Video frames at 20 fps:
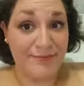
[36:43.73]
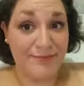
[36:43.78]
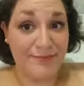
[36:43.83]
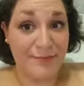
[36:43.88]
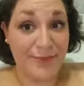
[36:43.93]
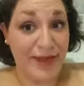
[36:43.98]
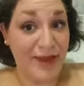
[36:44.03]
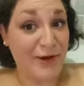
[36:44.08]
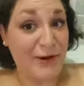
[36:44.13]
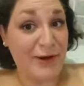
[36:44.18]

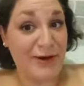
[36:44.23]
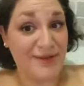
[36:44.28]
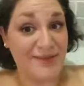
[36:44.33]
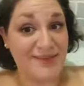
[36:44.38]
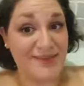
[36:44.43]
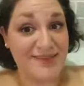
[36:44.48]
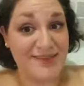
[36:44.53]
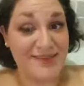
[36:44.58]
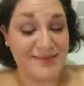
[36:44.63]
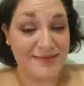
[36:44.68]

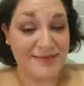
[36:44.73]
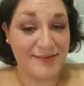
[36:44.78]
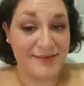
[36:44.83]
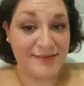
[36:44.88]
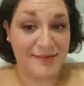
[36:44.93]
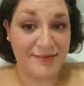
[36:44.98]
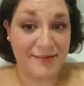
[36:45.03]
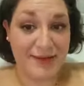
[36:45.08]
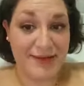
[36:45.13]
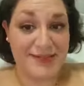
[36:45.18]
backgrounds,
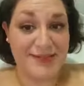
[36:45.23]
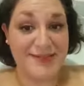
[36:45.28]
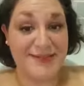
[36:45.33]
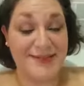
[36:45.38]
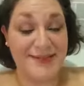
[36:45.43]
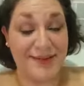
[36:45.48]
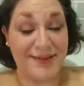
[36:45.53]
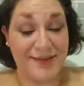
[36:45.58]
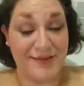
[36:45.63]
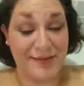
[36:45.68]
races
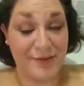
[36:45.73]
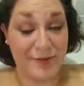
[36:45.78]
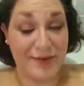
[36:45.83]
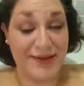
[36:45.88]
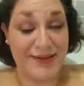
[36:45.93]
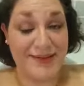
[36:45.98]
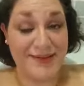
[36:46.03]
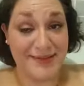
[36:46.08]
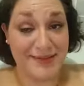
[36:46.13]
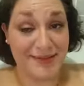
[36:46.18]
and
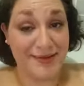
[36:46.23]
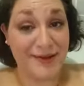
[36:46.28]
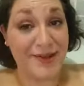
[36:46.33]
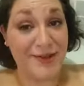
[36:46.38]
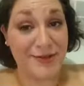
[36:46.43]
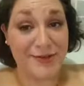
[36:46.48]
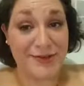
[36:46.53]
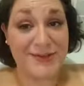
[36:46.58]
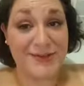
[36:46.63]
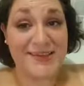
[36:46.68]
creeds and
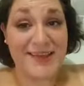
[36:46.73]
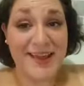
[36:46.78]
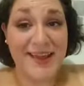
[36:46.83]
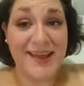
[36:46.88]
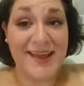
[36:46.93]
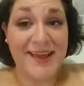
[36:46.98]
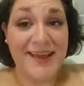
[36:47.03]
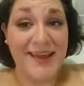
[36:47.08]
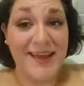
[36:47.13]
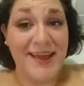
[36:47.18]
colors.
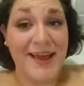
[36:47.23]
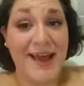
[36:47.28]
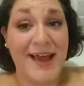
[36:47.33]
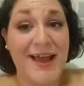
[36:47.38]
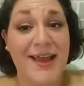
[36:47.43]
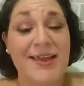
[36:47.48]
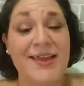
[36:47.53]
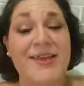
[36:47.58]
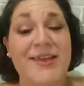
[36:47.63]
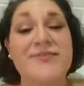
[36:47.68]

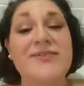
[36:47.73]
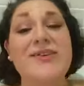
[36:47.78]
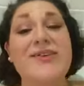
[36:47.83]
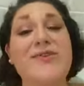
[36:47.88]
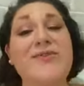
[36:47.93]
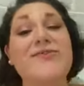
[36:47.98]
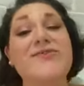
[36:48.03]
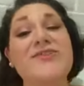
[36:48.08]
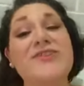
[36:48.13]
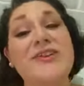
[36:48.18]
I give
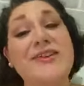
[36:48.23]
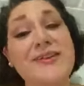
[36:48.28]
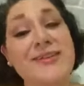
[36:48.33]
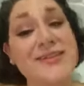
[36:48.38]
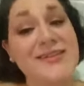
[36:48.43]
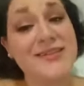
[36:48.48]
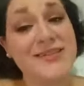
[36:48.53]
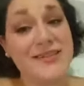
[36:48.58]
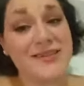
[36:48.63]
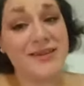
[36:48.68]
zero
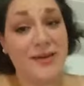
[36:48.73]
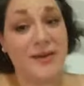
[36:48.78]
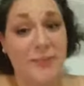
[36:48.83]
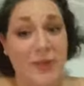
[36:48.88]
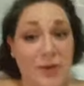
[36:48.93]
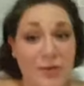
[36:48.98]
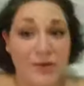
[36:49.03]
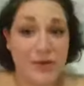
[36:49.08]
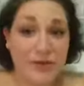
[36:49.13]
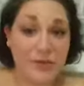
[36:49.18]
shits
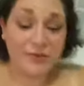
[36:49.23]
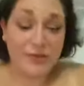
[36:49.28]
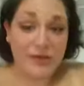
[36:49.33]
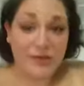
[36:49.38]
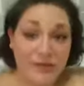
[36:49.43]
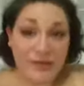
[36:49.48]
about what you look